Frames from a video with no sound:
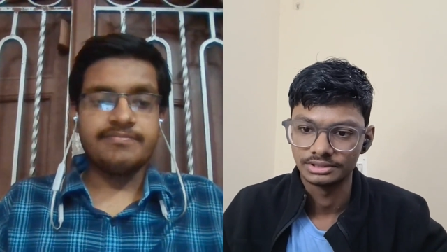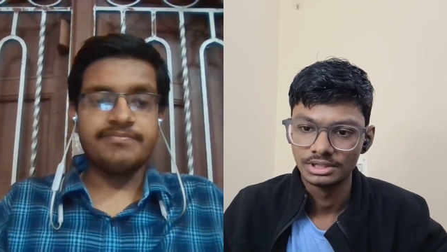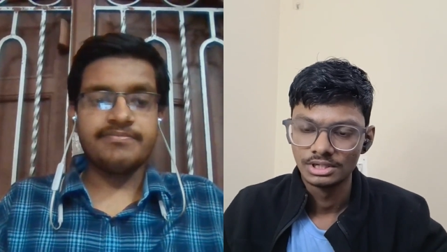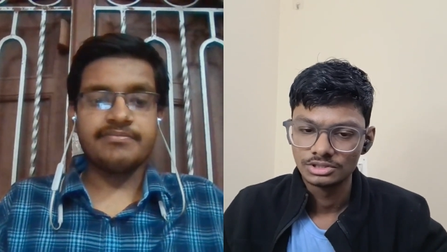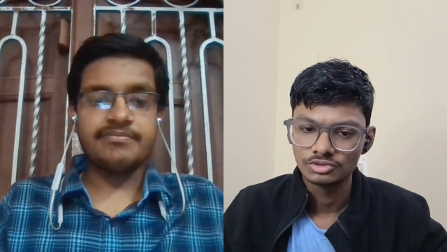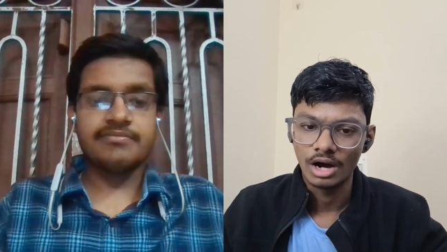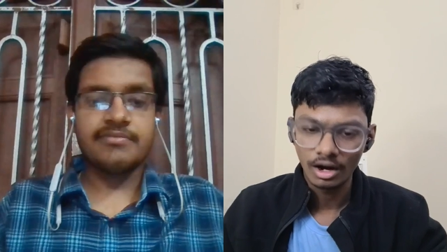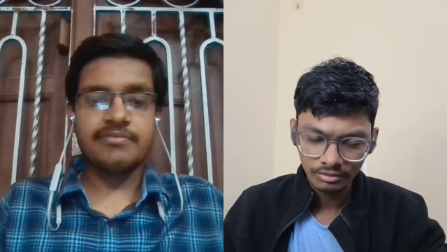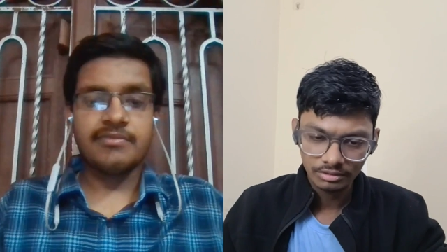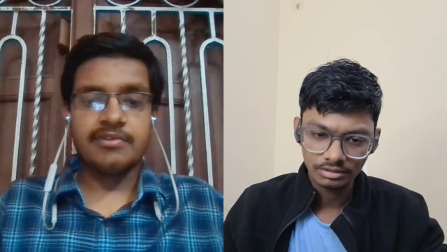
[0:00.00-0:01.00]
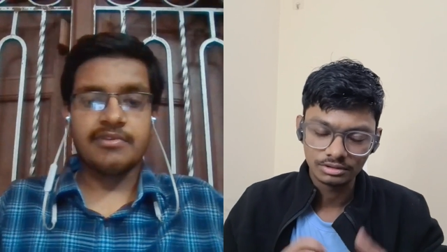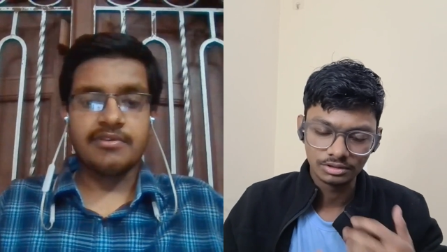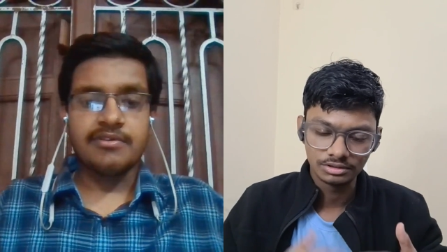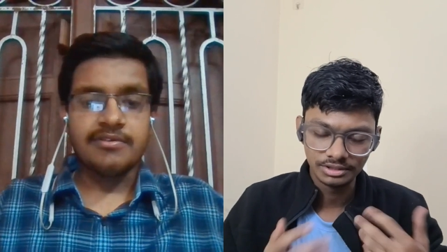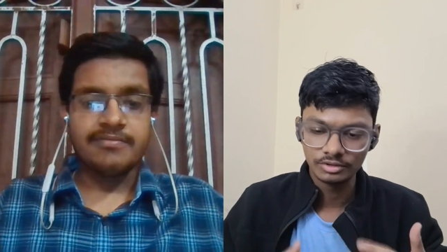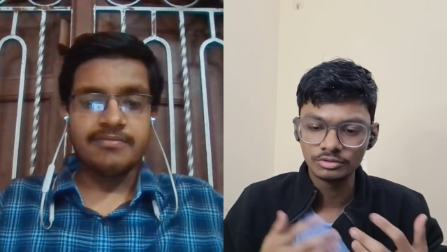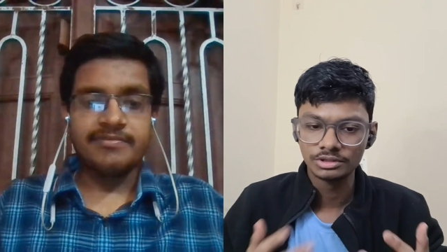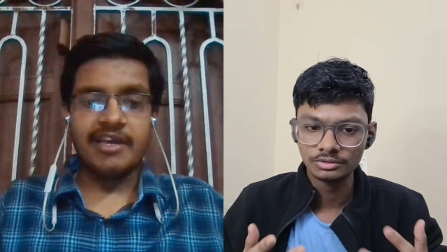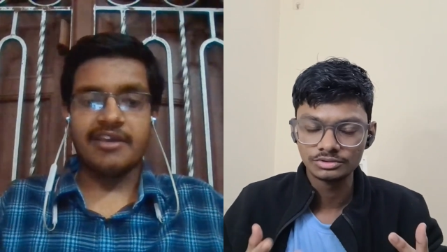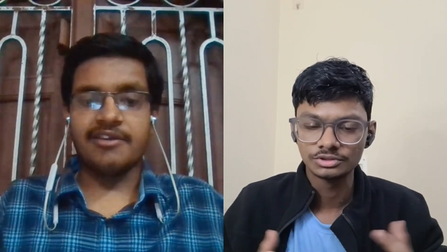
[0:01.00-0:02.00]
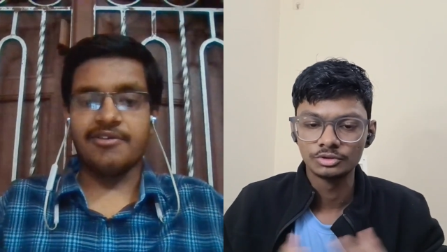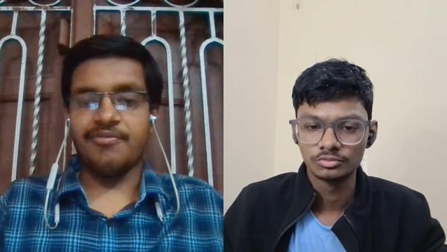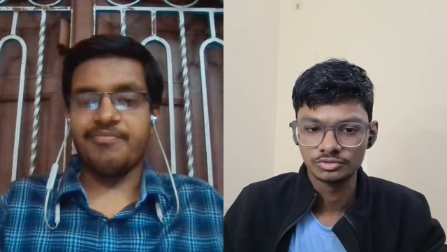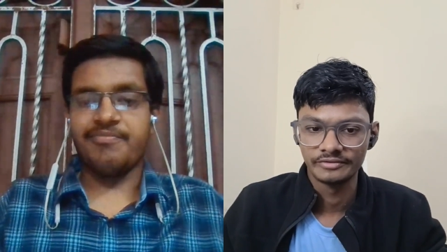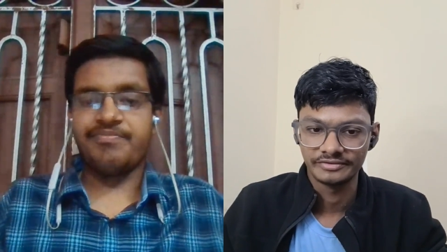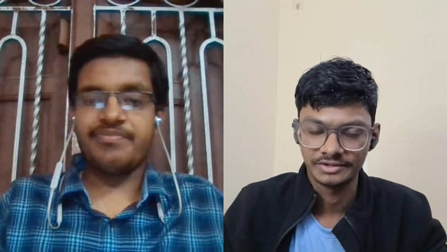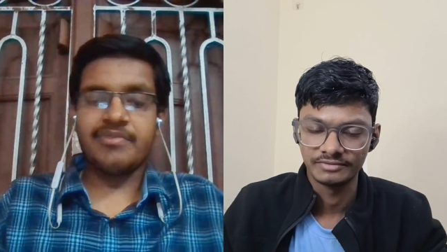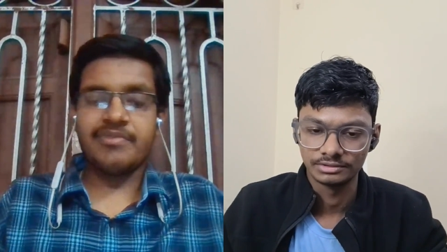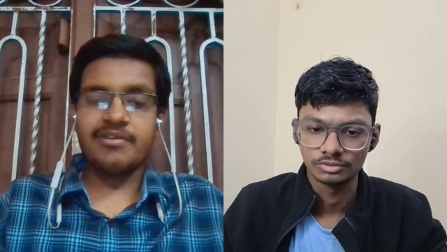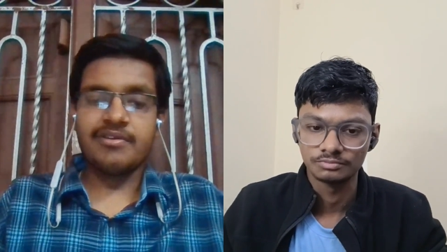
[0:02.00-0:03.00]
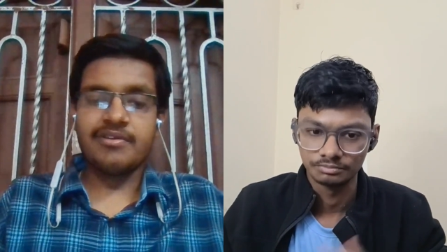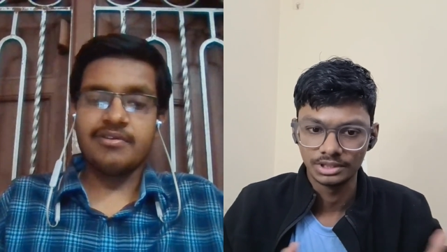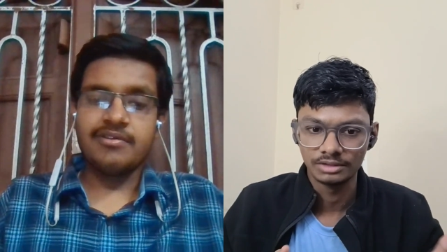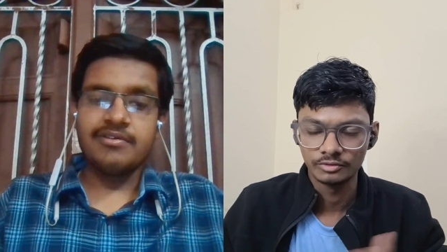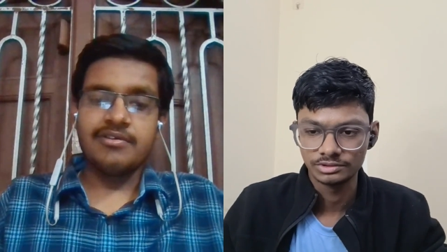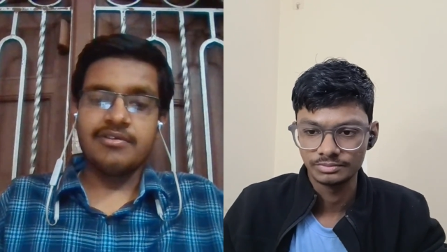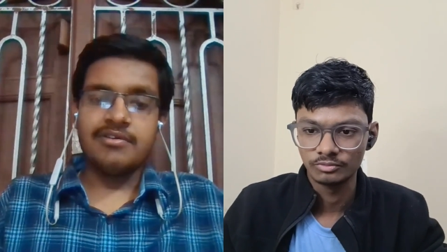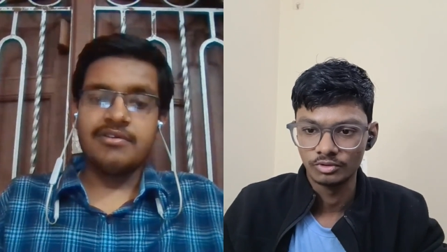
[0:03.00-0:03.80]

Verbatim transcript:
Speaker 1: great so how did you use youtube so effectively so many viewers may